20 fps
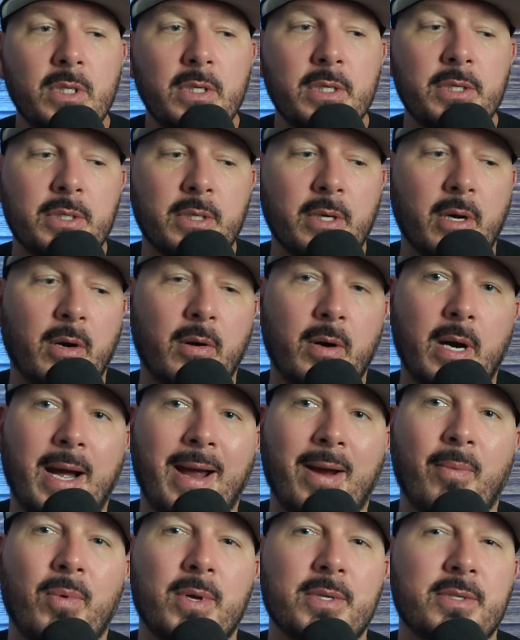So
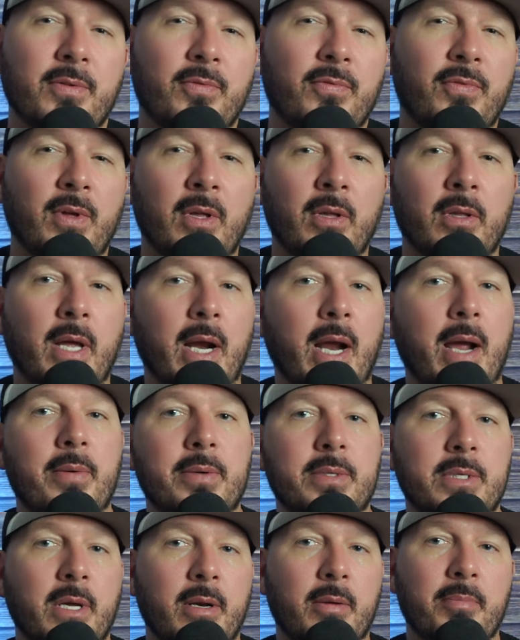I wasn't feeling like I
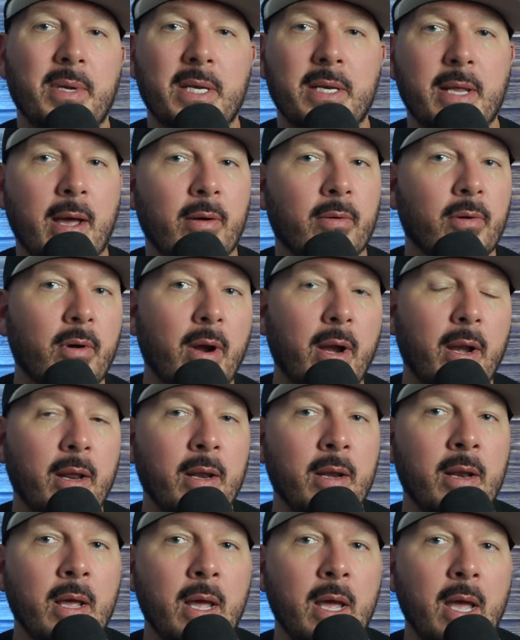was going to be
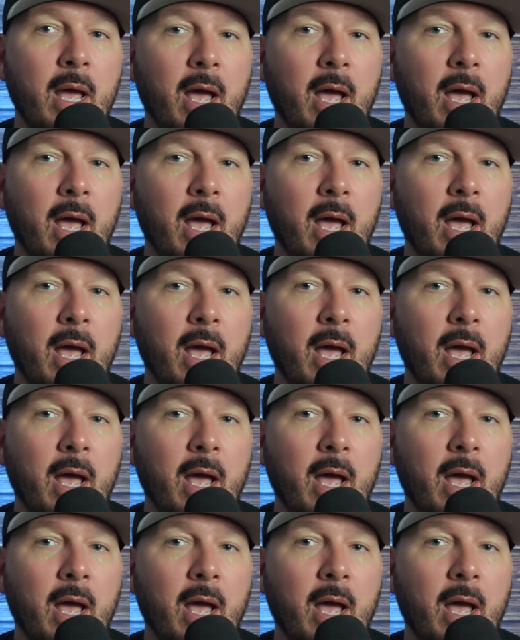downgrading.